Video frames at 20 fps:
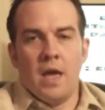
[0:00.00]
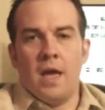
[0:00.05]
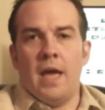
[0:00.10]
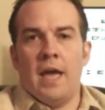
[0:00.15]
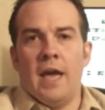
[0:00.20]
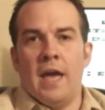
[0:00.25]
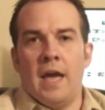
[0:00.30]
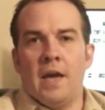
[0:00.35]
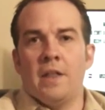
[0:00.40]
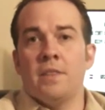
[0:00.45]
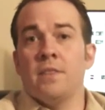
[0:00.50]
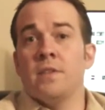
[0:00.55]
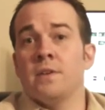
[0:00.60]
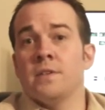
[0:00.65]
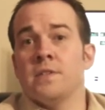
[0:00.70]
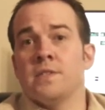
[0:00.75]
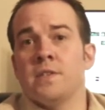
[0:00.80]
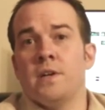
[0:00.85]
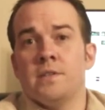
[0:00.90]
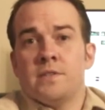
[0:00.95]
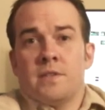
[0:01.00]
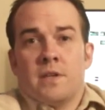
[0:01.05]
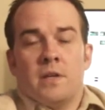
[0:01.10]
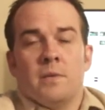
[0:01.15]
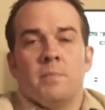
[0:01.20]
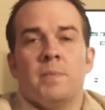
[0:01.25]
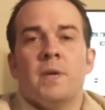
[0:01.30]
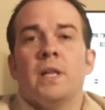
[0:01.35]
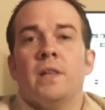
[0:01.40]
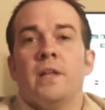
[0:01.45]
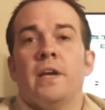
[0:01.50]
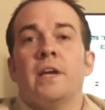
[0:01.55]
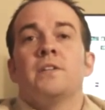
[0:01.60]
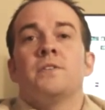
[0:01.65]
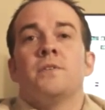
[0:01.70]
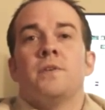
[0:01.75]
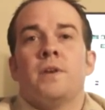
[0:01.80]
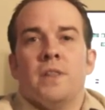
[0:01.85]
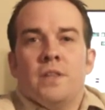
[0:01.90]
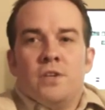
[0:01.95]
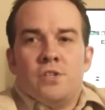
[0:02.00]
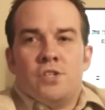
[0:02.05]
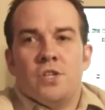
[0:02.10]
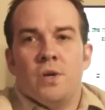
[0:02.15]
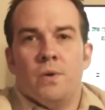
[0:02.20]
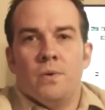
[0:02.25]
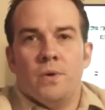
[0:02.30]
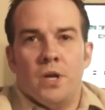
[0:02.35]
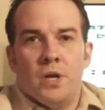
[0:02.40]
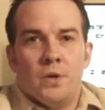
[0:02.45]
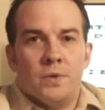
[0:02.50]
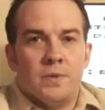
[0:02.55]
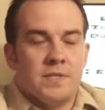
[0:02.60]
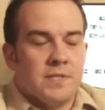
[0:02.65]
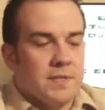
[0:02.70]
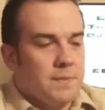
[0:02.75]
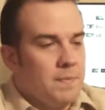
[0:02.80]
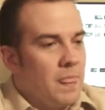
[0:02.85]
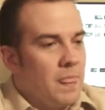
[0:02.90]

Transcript: and there's also going to be a link to it in the show notes.